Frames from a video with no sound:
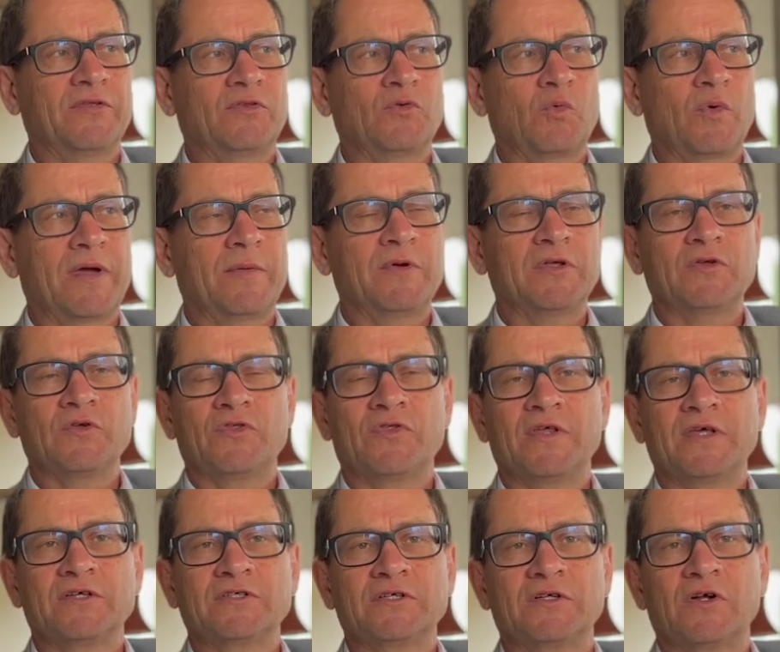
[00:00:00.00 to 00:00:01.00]
the way we do
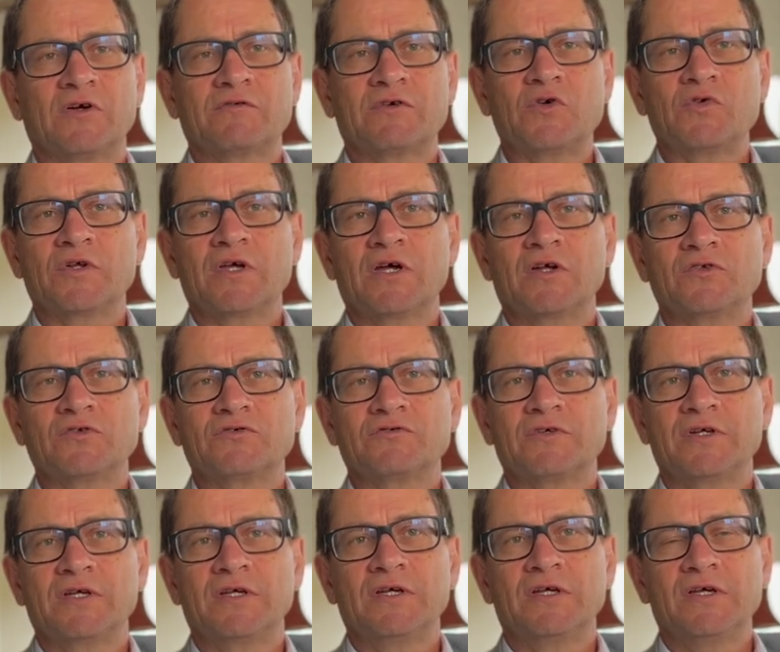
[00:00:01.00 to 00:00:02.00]
things in our own country
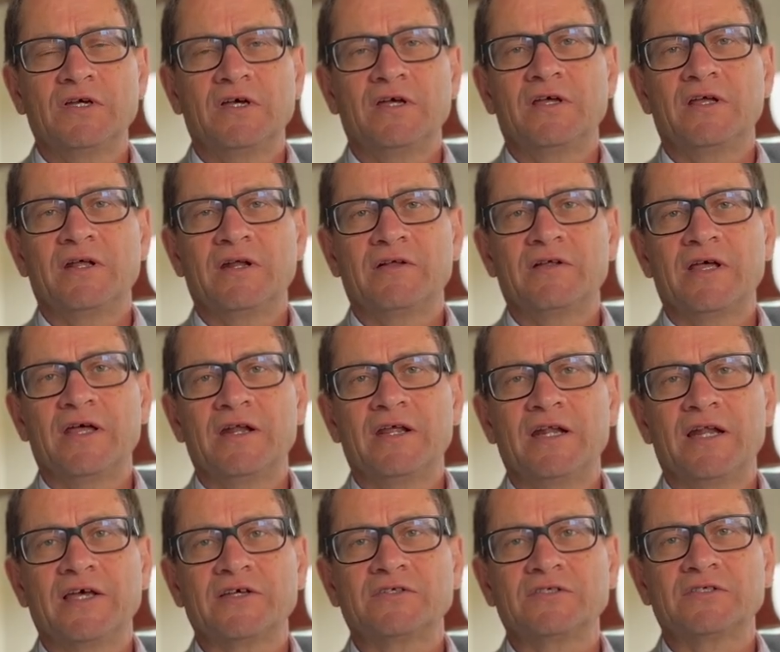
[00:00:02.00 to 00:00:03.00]
and any
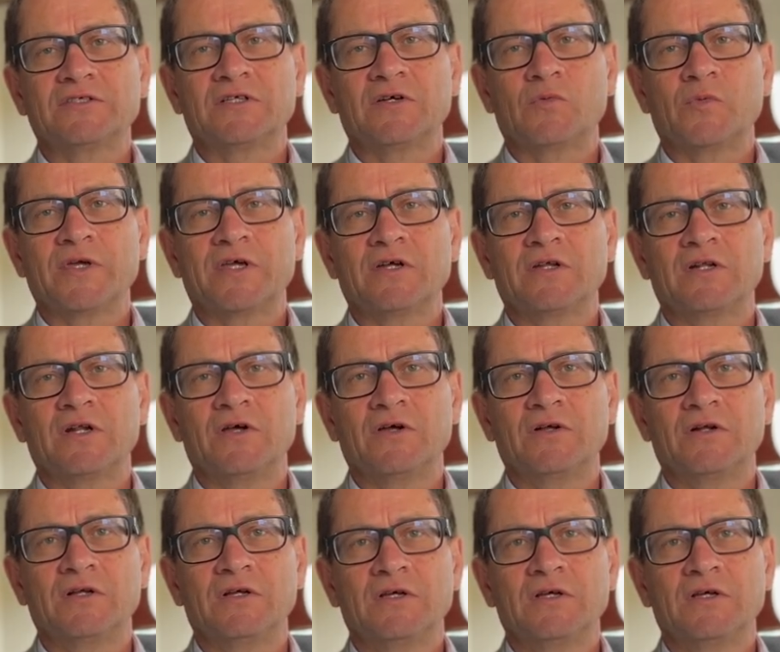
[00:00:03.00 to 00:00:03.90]
lessons that we can learn.